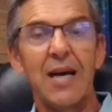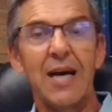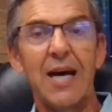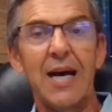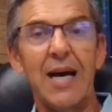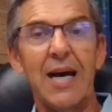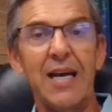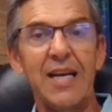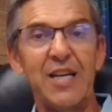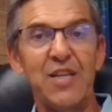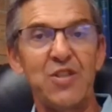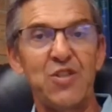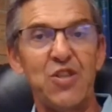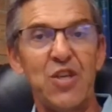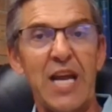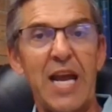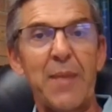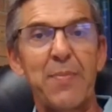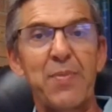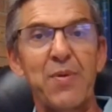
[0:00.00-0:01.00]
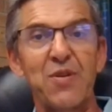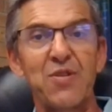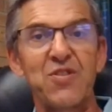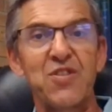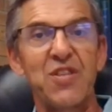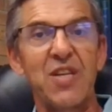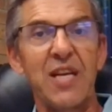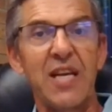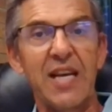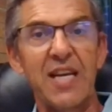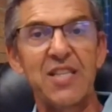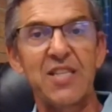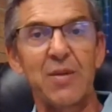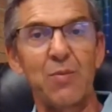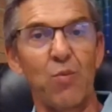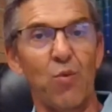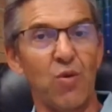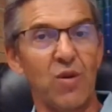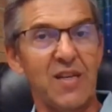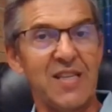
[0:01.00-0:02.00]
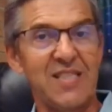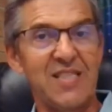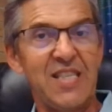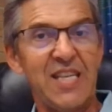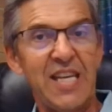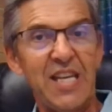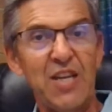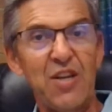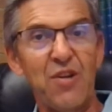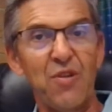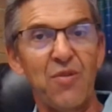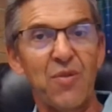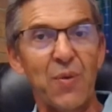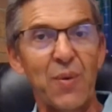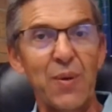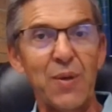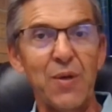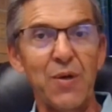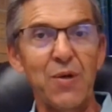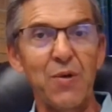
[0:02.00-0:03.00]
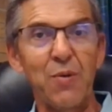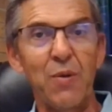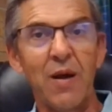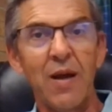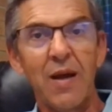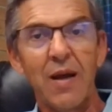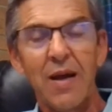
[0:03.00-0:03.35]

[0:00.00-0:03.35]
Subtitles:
in chapter 6, and will continue through